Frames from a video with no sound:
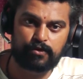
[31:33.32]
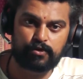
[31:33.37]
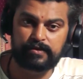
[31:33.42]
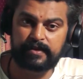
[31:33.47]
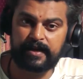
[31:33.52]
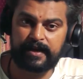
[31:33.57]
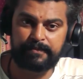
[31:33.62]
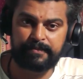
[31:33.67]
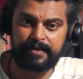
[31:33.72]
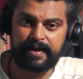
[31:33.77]

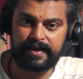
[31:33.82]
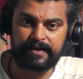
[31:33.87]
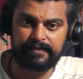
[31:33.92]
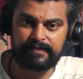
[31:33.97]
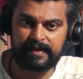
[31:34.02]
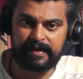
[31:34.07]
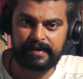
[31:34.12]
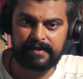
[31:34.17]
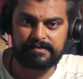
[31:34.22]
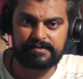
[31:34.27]
Could there be
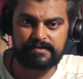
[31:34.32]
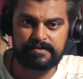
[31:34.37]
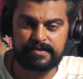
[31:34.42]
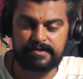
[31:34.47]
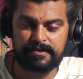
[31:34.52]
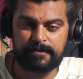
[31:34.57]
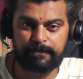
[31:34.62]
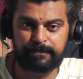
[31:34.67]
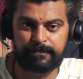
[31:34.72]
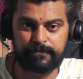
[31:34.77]
anything
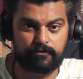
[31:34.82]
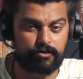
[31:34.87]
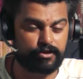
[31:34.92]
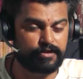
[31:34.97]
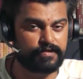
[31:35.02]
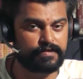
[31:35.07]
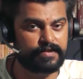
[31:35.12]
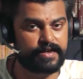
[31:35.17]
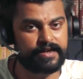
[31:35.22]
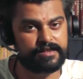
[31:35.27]
else?
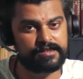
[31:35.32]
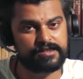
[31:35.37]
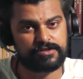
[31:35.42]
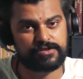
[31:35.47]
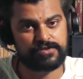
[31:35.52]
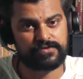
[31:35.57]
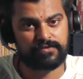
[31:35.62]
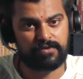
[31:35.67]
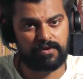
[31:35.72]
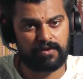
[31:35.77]
What did the
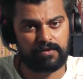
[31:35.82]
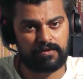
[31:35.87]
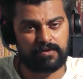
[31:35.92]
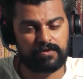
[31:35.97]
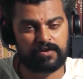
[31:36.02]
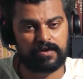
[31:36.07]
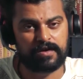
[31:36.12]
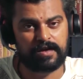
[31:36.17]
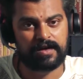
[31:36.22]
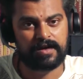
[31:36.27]
ancients
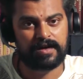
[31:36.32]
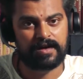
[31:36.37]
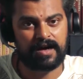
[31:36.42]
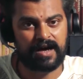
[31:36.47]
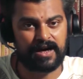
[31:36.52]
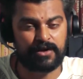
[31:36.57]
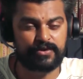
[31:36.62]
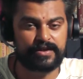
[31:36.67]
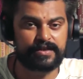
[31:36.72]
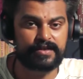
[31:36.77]
follow?
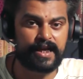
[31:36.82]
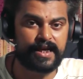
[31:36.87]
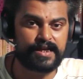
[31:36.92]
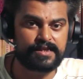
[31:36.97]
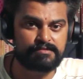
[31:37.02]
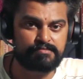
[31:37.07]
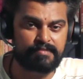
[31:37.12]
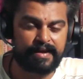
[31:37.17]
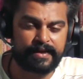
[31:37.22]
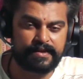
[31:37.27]
How did
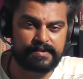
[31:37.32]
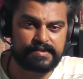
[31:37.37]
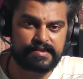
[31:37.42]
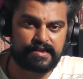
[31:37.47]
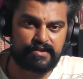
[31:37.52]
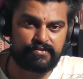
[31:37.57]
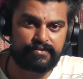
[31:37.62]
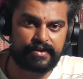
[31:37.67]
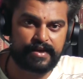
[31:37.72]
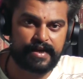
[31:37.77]
kings manage
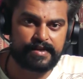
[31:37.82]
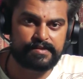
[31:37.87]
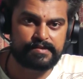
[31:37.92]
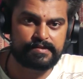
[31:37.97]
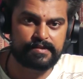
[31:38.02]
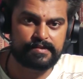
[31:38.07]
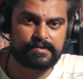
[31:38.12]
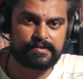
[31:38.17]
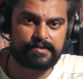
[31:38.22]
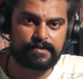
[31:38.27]
their
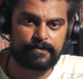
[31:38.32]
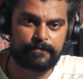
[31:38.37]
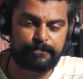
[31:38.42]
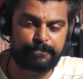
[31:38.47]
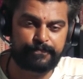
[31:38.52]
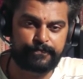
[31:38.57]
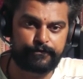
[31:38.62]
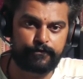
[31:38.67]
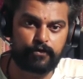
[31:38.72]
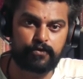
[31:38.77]
finances?
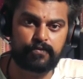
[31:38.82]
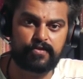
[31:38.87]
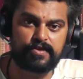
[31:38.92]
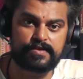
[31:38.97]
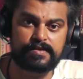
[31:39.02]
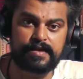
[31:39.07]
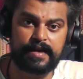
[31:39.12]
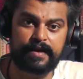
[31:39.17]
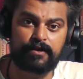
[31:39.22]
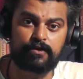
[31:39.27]
What
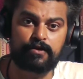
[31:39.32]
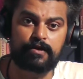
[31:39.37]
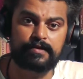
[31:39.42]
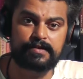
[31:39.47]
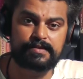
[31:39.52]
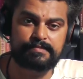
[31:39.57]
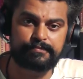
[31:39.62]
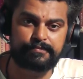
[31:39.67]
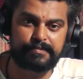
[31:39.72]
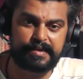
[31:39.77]
was the
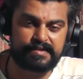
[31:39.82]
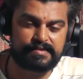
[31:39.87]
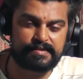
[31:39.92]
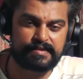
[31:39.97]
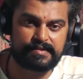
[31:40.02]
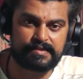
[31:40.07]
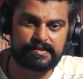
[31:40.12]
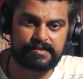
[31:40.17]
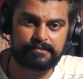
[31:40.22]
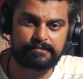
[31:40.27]
economic
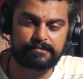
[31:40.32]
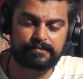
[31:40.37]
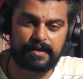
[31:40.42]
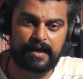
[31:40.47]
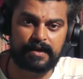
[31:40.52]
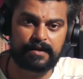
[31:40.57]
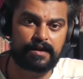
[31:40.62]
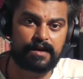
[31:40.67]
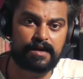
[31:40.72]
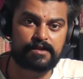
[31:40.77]
system
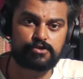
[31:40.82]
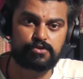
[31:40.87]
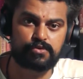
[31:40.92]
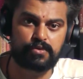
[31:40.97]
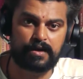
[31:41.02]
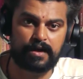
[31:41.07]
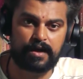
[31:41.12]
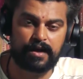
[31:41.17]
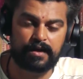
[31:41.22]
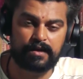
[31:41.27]
under
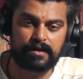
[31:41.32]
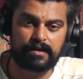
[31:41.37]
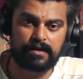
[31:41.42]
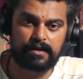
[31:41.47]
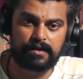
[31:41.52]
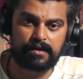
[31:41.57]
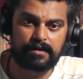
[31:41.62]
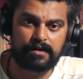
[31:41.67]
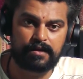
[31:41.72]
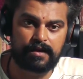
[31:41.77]
Ashoka,
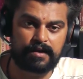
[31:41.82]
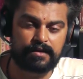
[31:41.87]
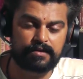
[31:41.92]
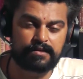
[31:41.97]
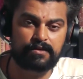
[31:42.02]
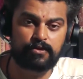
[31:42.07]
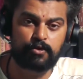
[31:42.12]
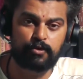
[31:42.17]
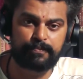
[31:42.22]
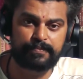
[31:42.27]
under
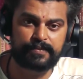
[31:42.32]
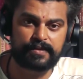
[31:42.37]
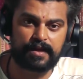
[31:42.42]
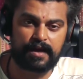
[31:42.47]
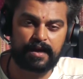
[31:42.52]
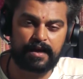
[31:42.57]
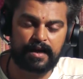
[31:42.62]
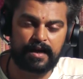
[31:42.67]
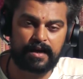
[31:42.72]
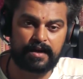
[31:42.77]
the
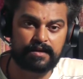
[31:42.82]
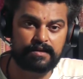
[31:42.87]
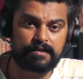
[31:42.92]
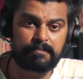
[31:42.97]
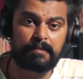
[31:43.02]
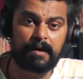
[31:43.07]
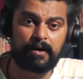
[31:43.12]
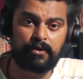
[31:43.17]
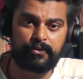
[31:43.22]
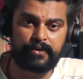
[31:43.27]
Gupta, under the
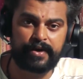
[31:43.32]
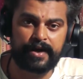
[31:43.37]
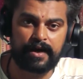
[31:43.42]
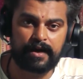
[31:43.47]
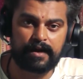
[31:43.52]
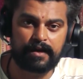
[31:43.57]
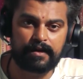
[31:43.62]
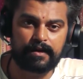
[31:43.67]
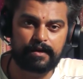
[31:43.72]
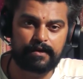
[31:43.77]

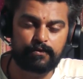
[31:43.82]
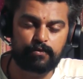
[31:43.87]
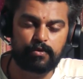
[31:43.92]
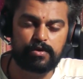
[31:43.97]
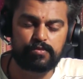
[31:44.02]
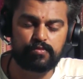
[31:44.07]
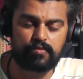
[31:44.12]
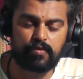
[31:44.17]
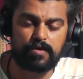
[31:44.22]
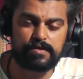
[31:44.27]
Maurya?
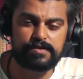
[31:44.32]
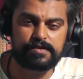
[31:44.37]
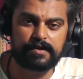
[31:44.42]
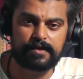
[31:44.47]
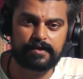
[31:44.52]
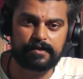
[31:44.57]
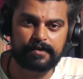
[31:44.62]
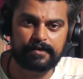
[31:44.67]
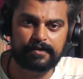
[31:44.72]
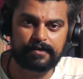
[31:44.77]
What was
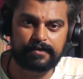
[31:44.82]
it?